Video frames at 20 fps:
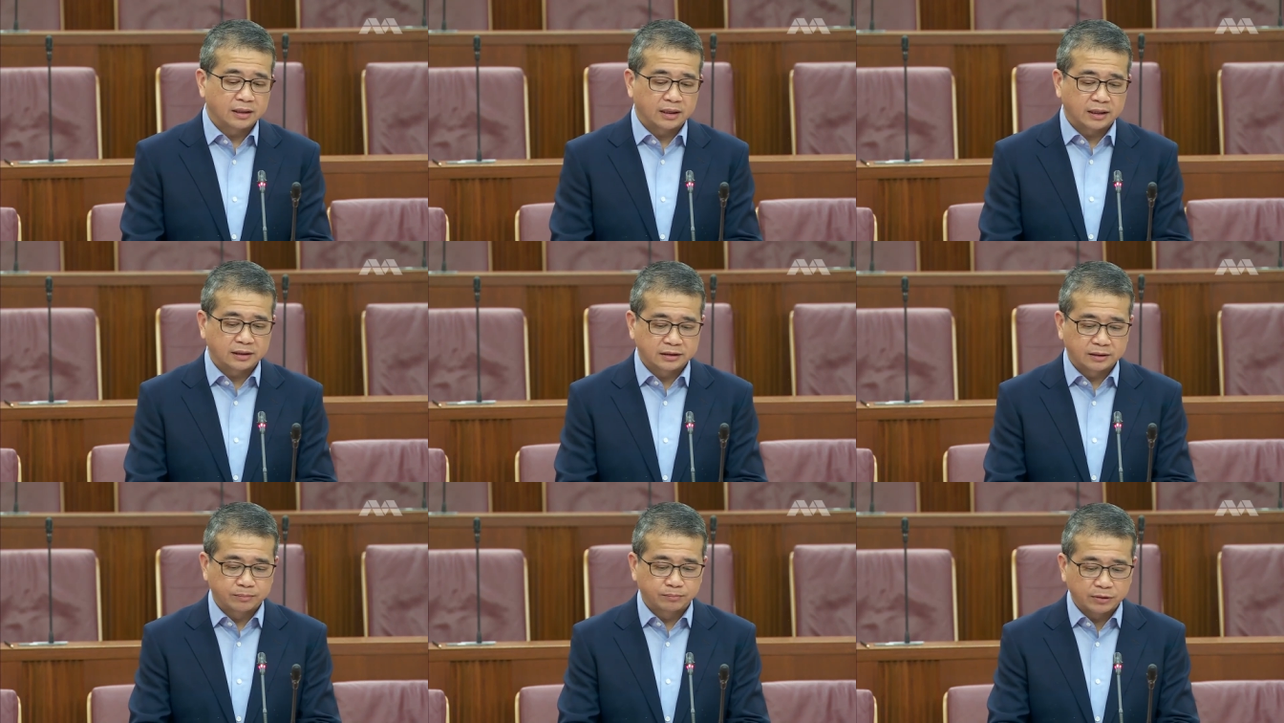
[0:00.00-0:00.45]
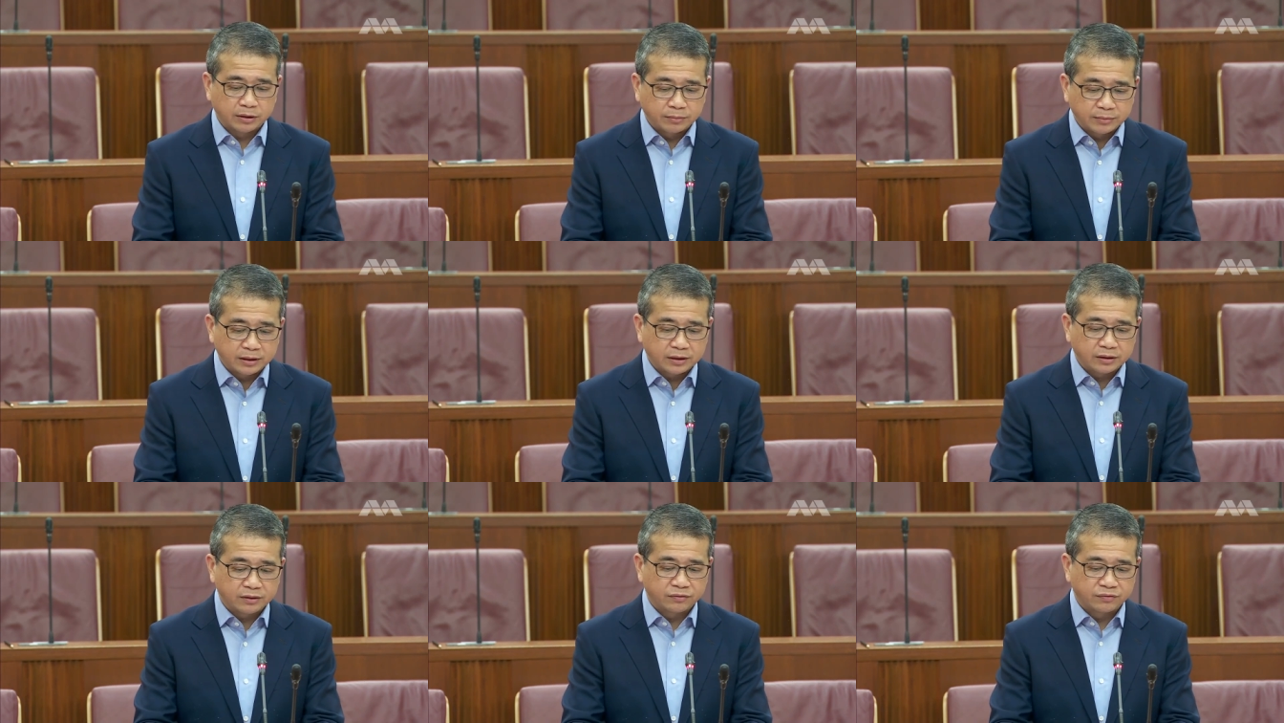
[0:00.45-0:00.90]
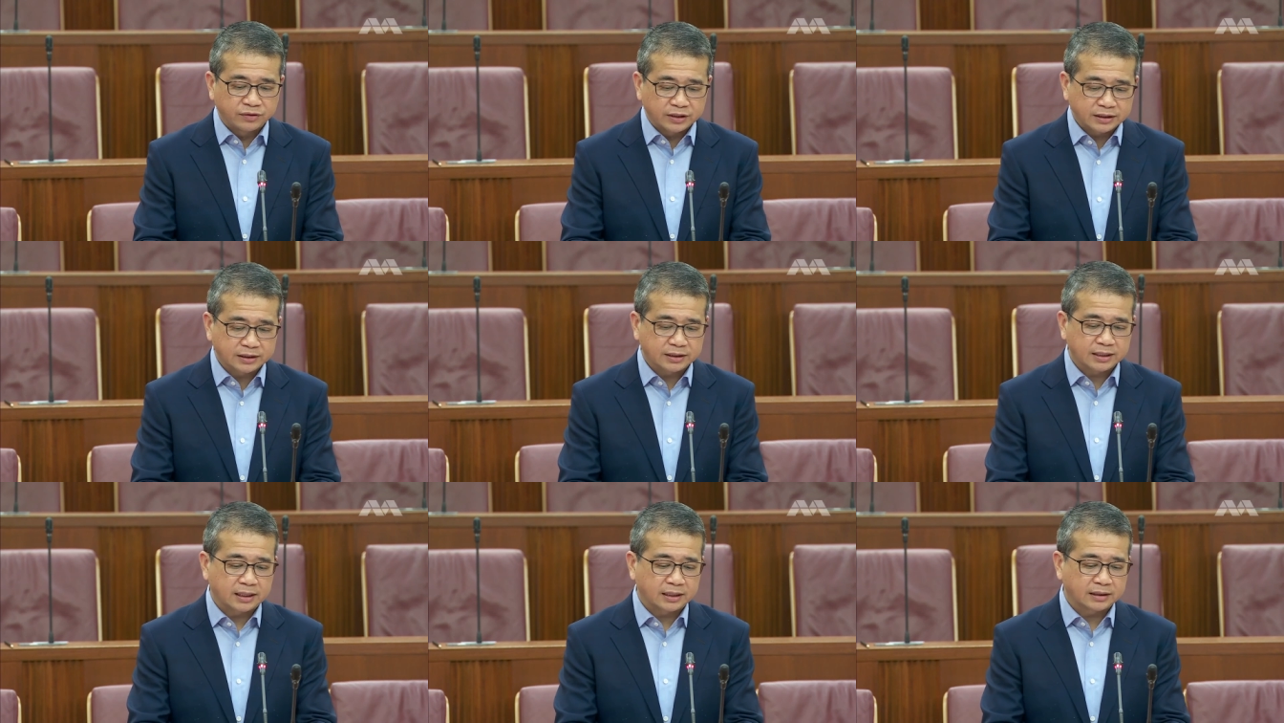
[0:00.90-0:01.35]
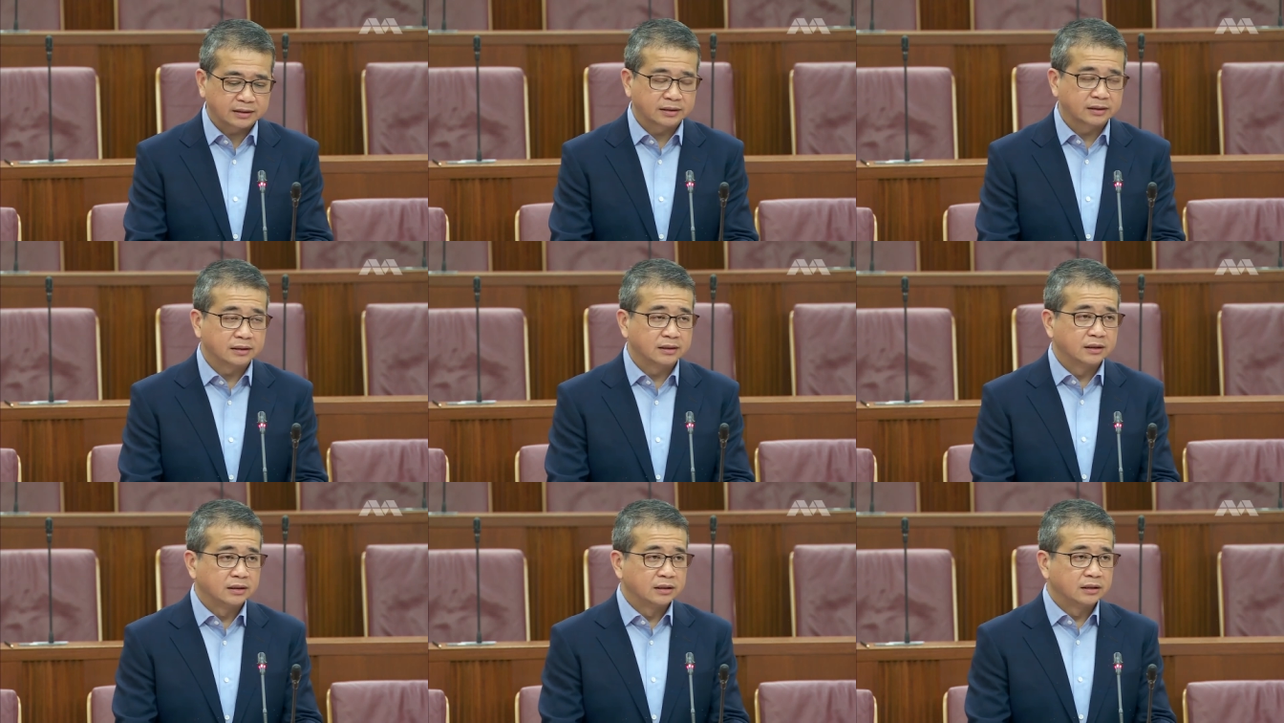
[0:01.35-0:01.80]
as a premier
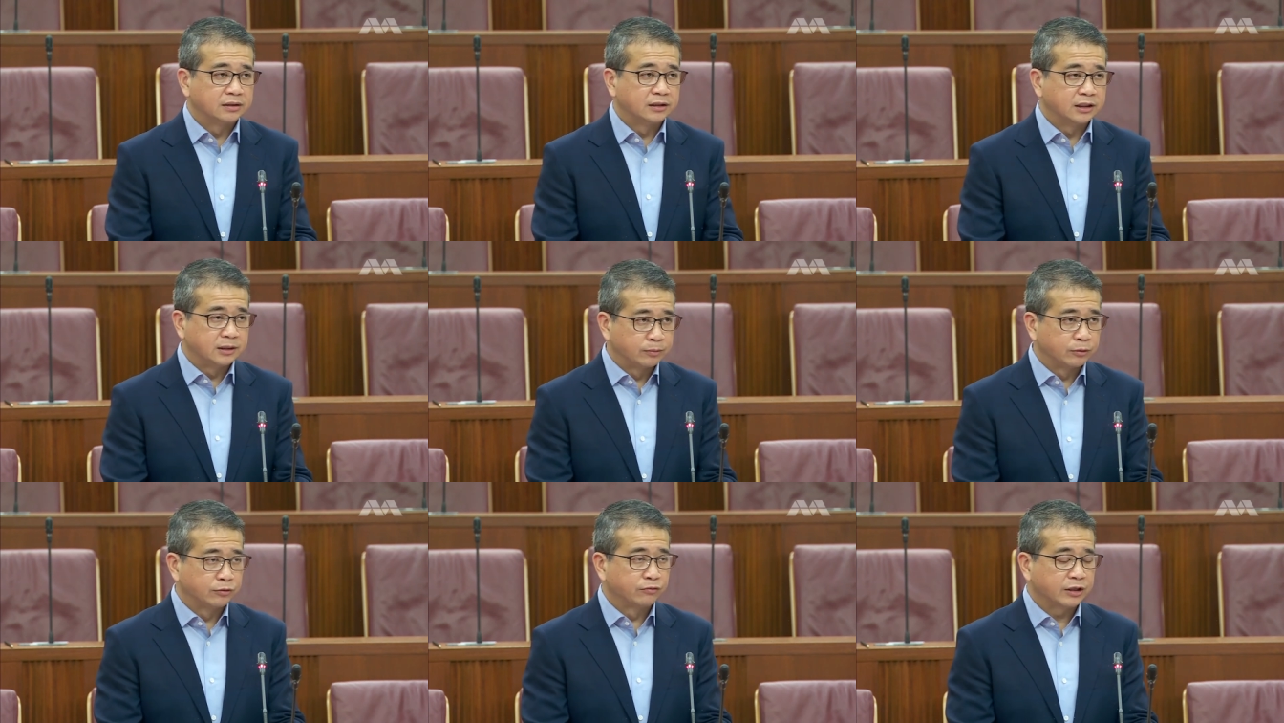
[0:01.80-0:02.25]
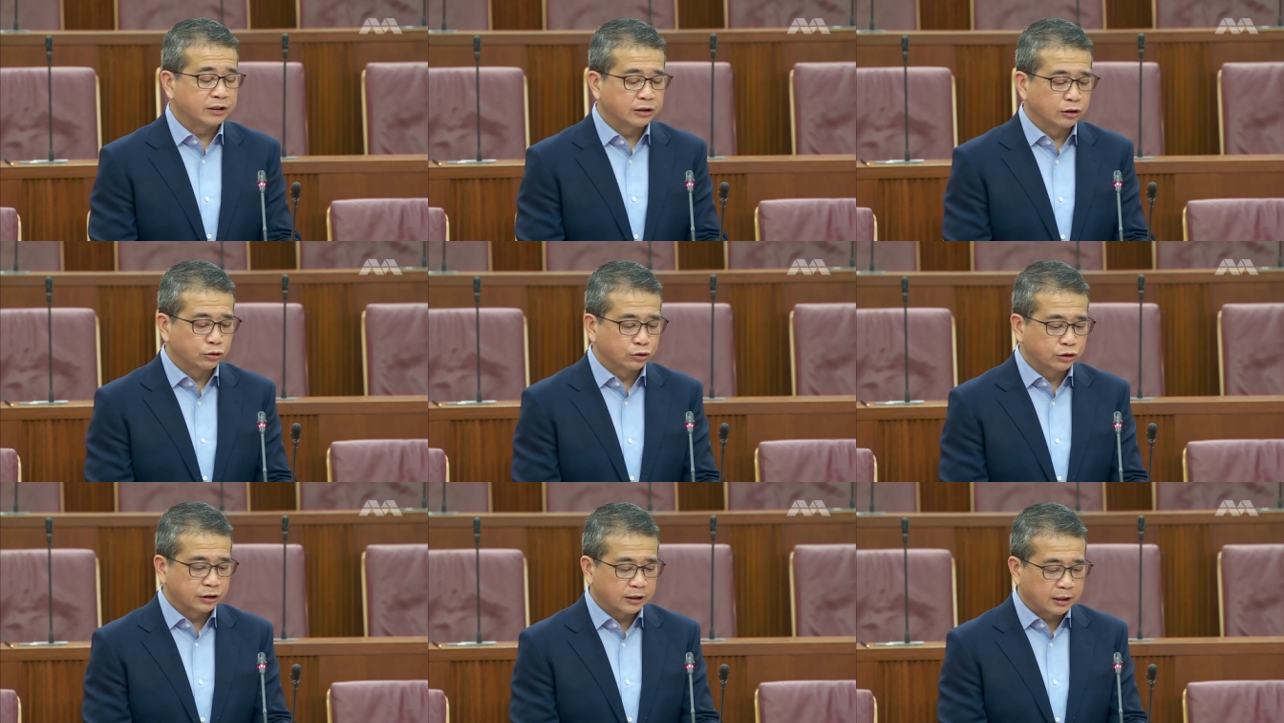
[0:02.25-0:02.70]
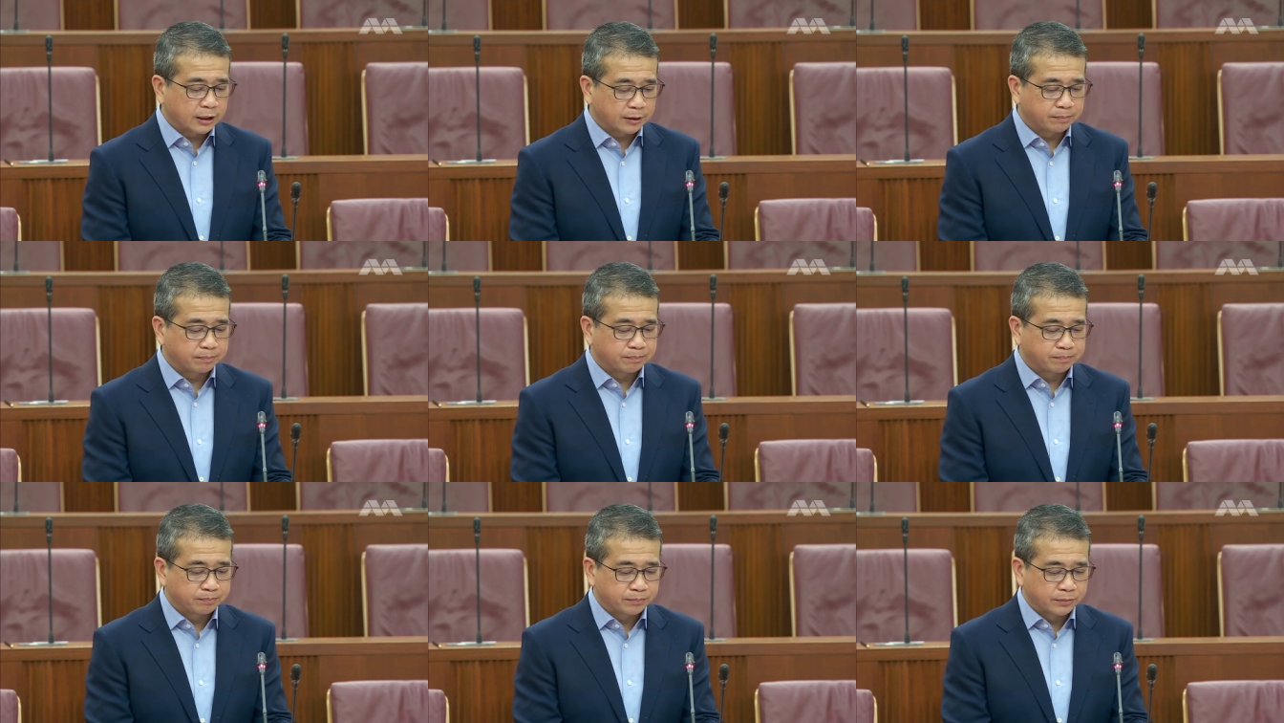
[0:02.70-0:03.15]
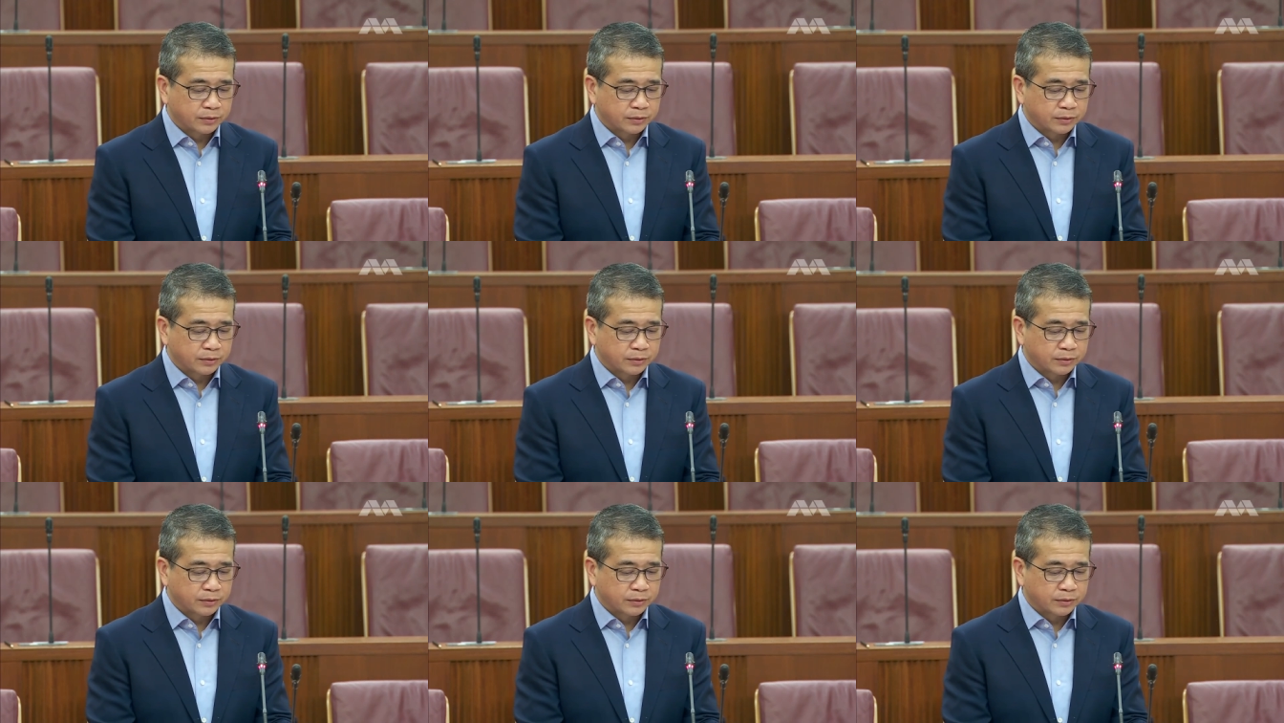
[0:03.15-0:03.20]
first-class dispute resolution hub.